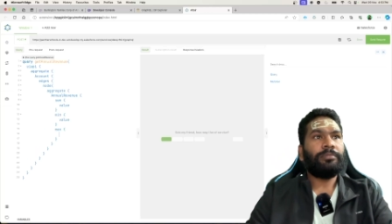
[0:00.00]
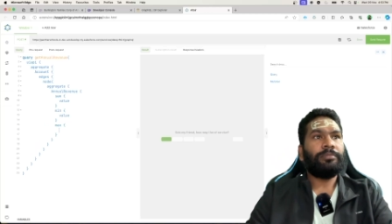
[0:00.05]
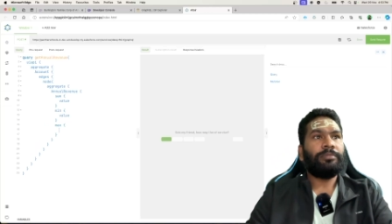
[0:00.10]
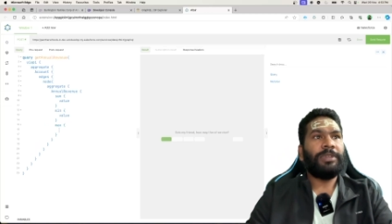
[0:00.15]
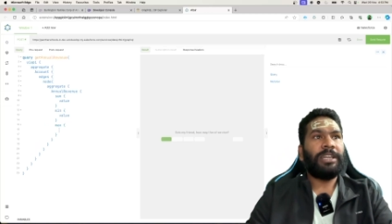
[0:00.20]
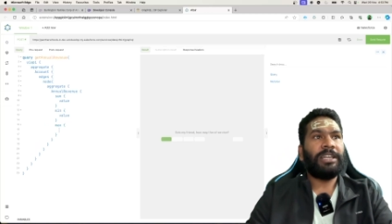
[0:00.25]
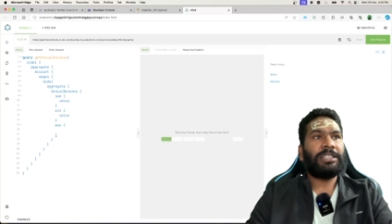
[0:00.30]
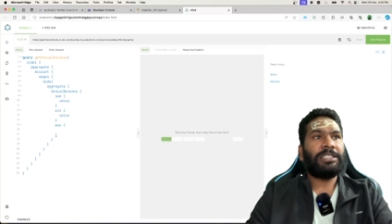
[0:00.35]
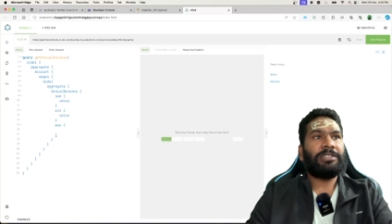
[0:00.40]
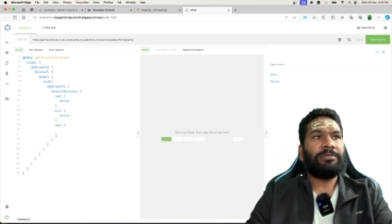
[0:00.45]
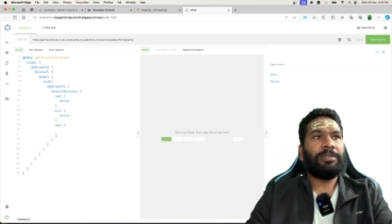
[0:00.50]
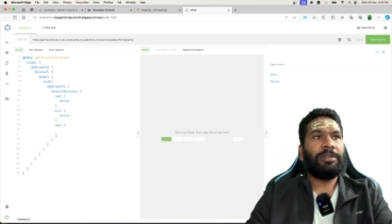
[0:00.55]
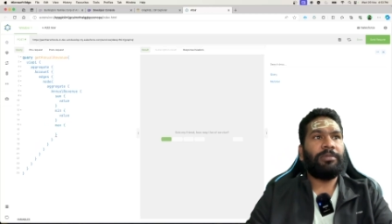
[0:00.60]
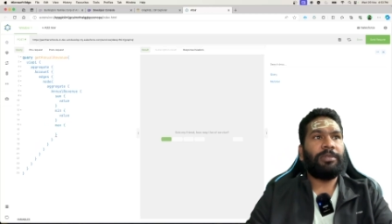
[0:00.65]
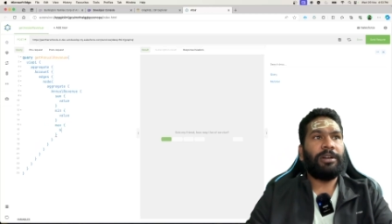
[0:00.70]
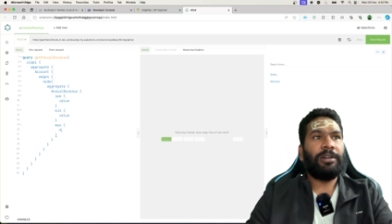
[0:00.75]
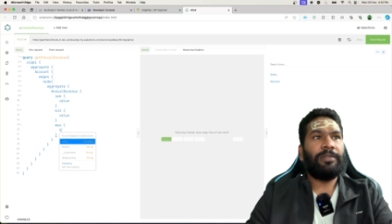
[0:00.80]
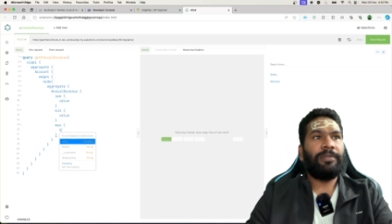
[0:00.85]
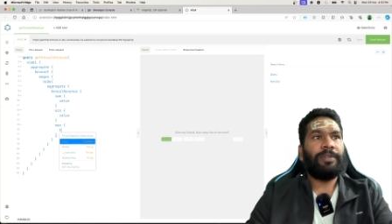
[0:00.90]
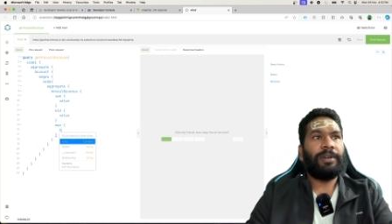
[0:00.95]
maximum
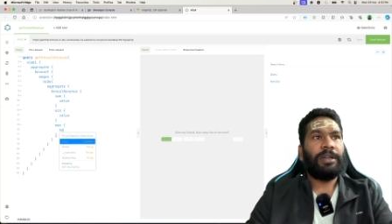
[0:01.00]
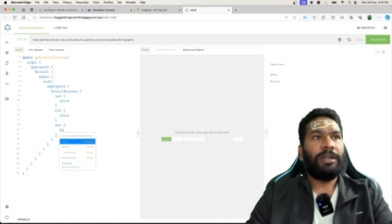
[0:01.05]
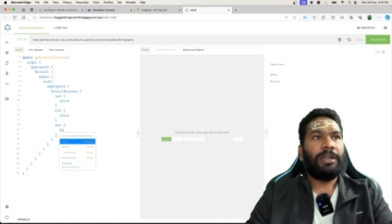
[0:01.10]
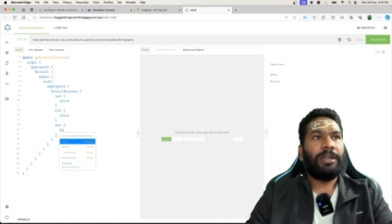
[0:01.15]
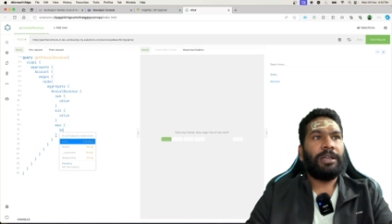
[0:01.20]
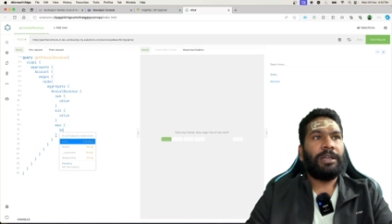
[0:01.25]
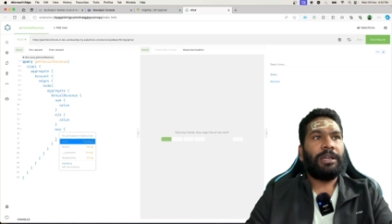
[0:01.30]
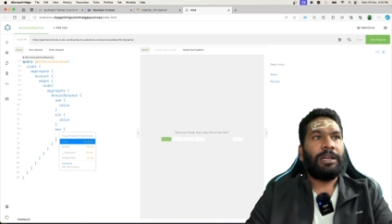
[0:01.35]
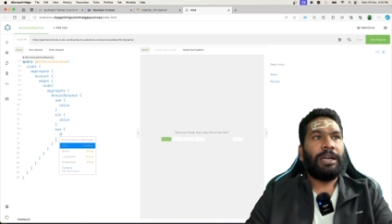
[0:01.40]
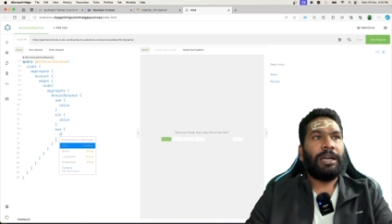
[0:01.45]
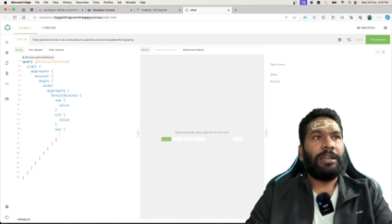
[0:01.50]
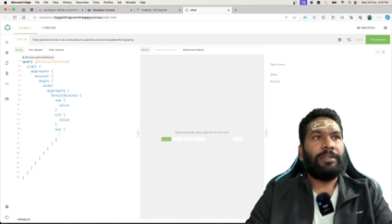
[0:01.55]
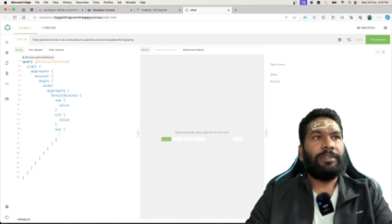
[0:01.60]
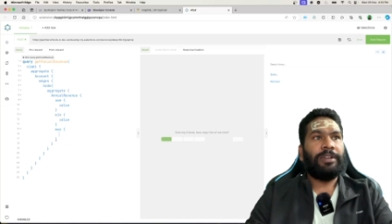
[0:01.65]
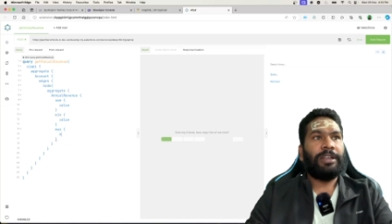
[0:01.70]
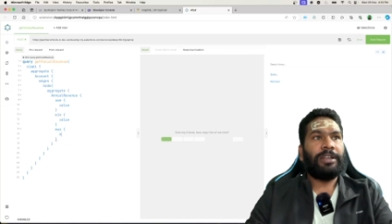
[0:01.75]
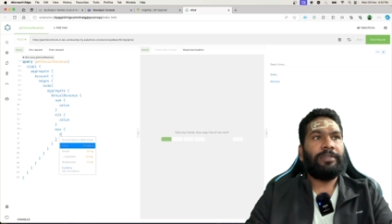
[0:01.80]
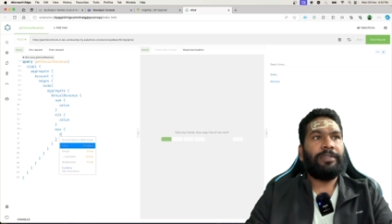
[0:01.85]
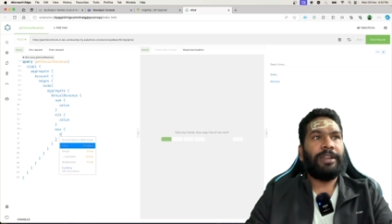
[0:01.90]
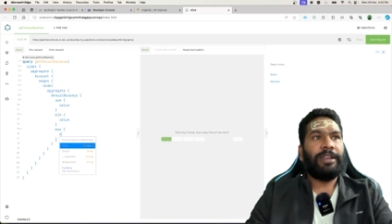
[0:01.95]
of annual
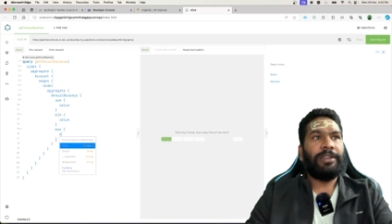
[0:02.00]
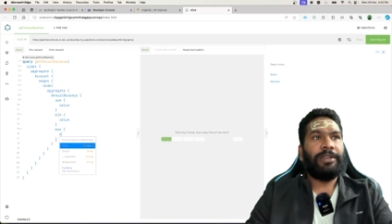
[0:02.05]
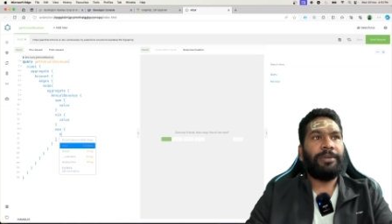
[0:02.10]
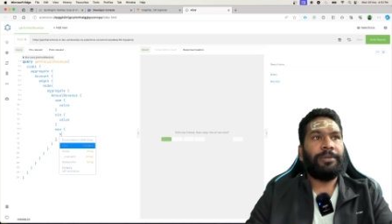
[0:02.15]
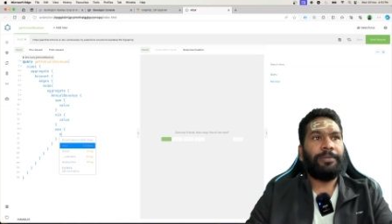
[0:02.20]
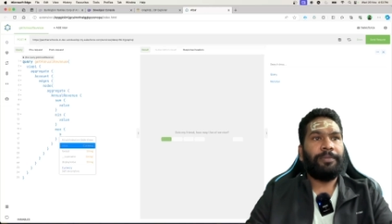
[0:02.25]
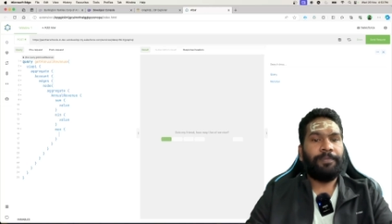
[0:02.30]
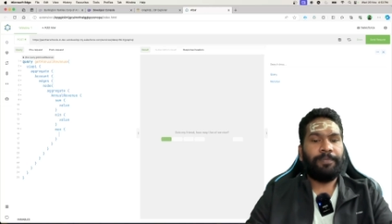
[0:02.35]
revenue